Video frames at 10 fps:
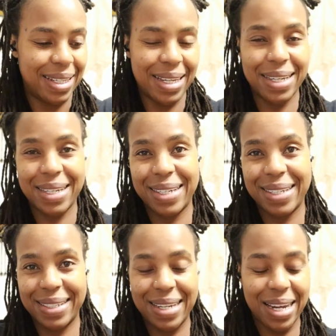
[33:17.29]

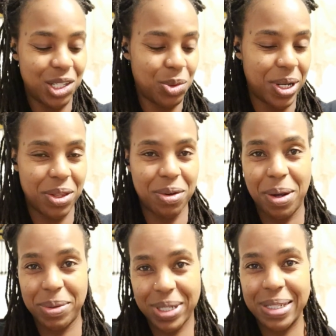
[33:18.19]

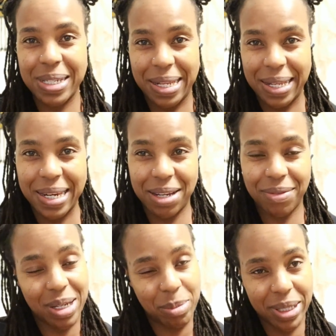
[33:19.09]
9:23. I was gonna say late
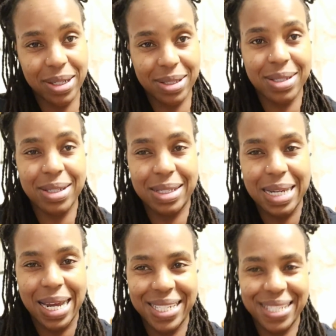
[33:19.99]
evening, but it's
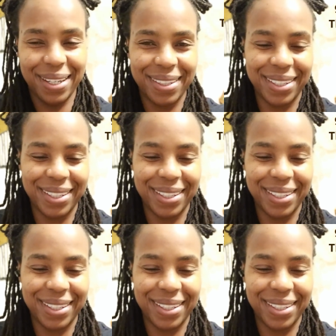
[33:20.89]
night.